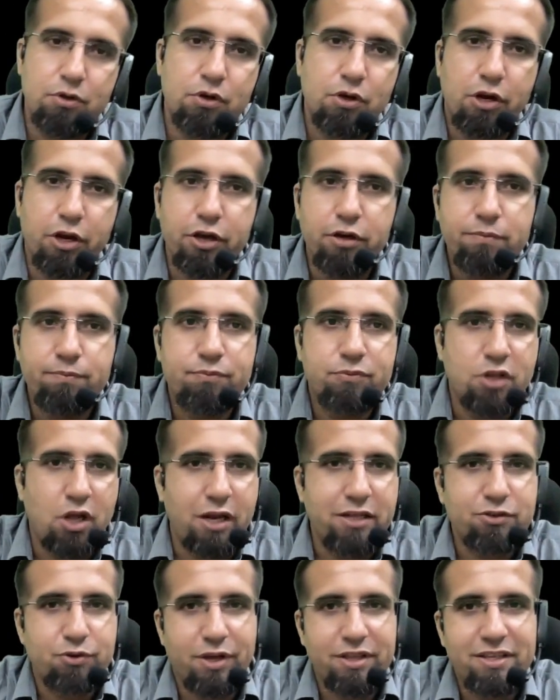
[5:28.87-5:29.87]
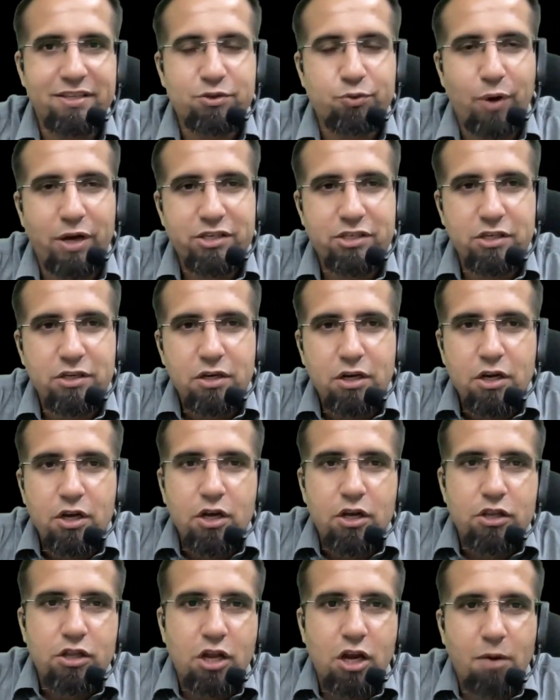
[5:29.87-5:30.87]
Clear? Now let's look at this question.
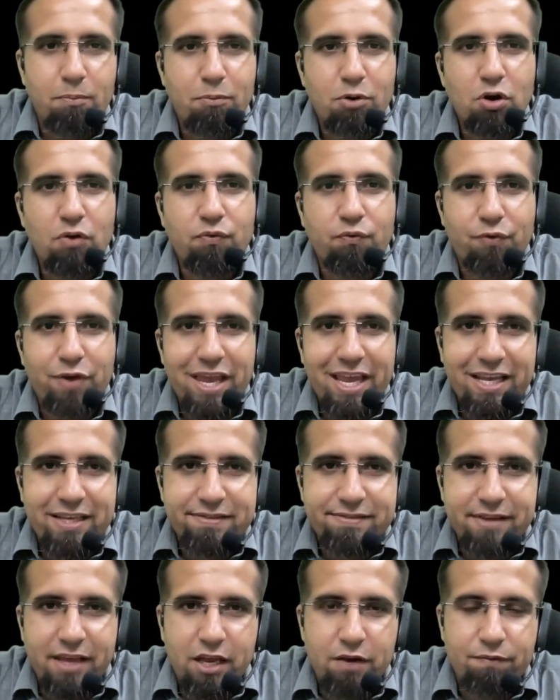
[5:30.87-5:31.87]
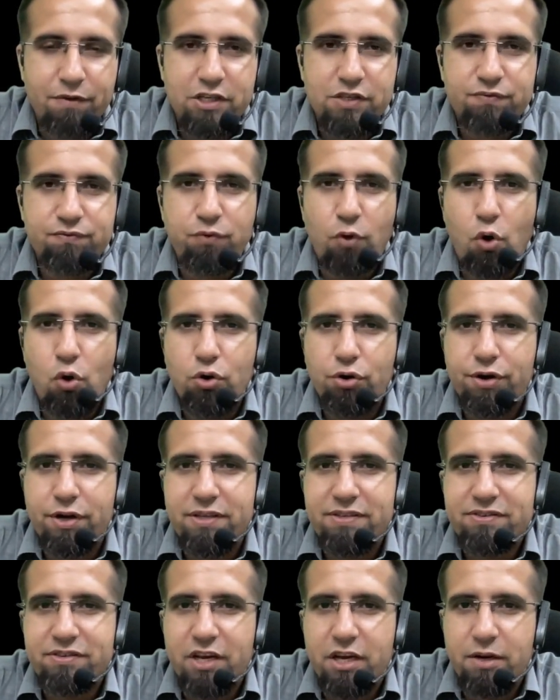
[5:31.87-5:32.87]
The number of ways in which 4
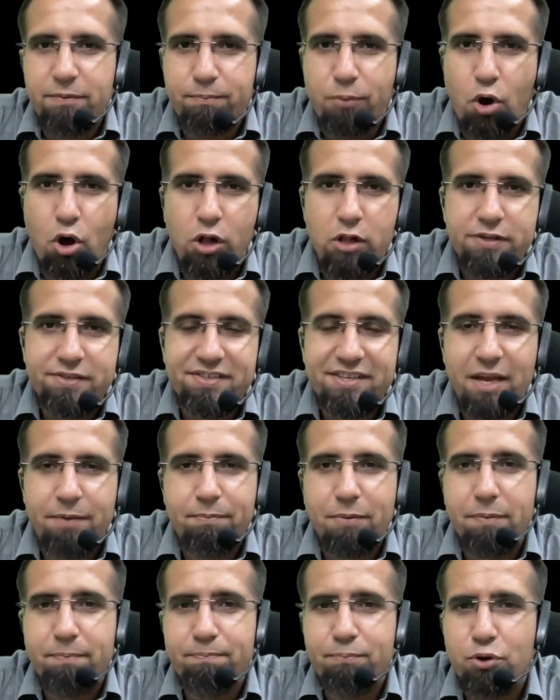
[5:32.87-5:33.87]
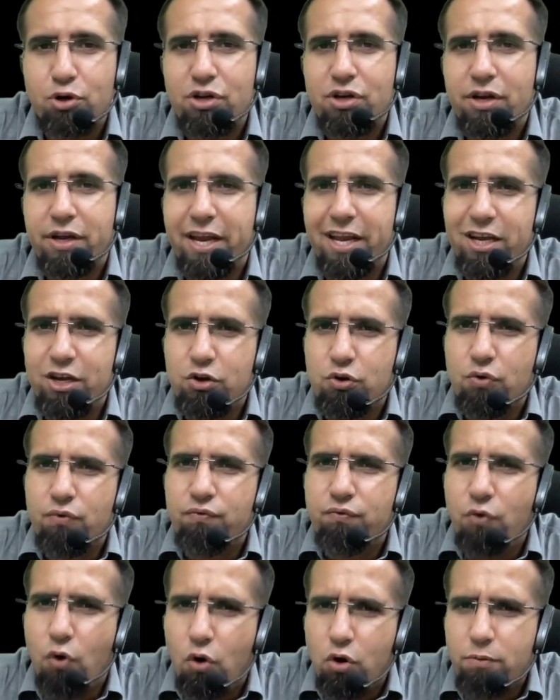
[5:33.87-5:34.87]
distinct balls can be put into
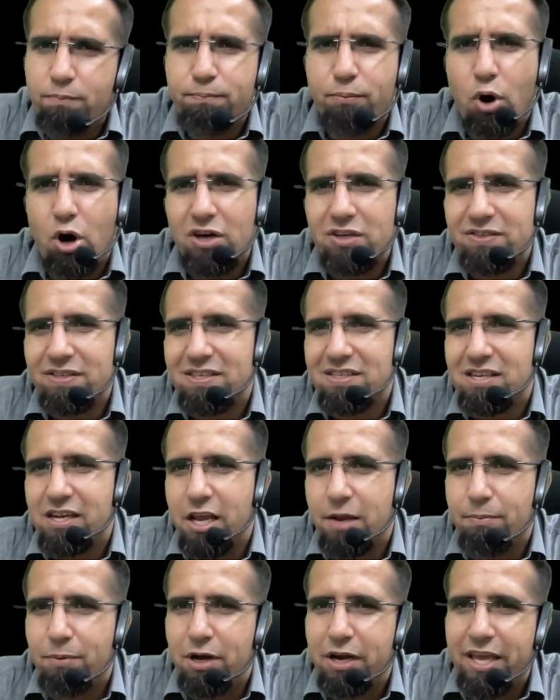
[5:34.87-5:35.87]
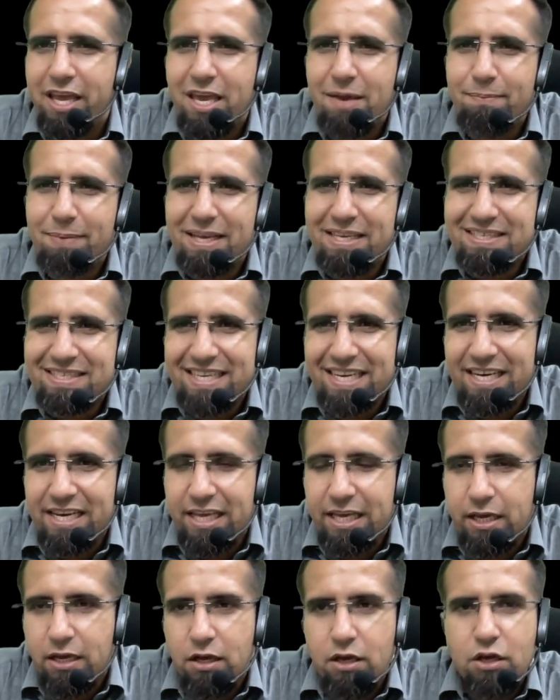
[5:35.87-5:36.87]
4 boxes labeled A, B, C,
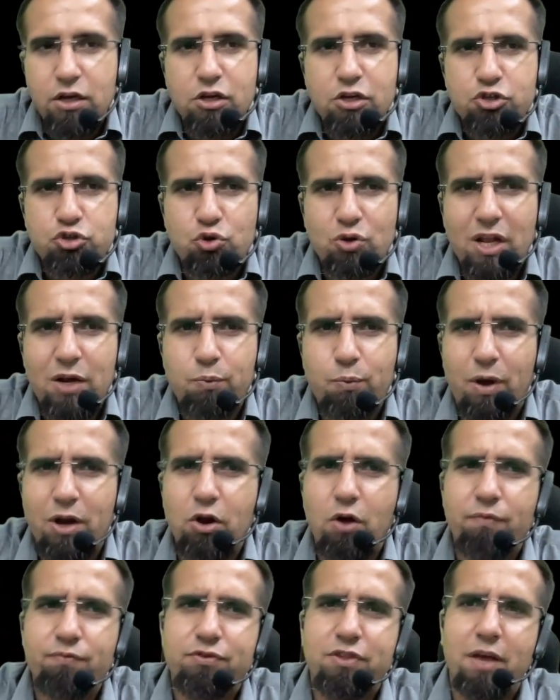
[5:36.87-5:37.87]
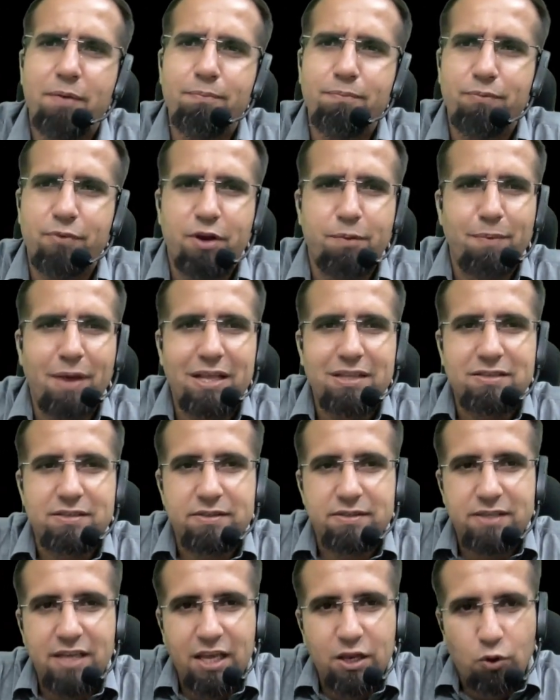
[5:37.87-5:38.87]
D, so that one of them remains
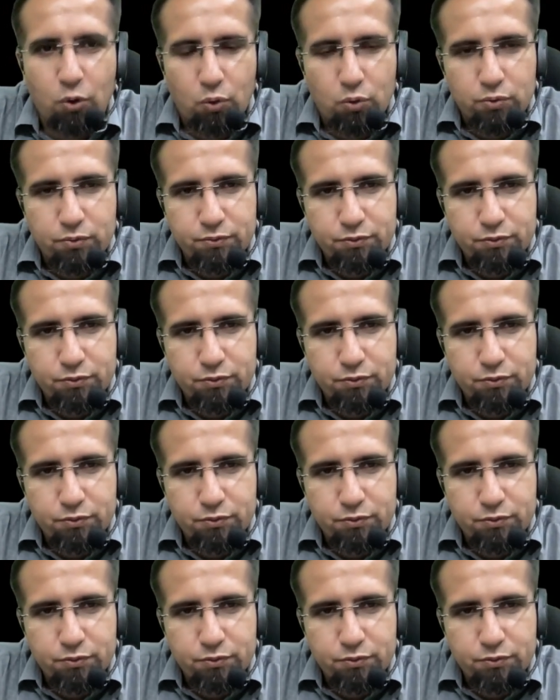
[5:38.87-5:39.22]
0.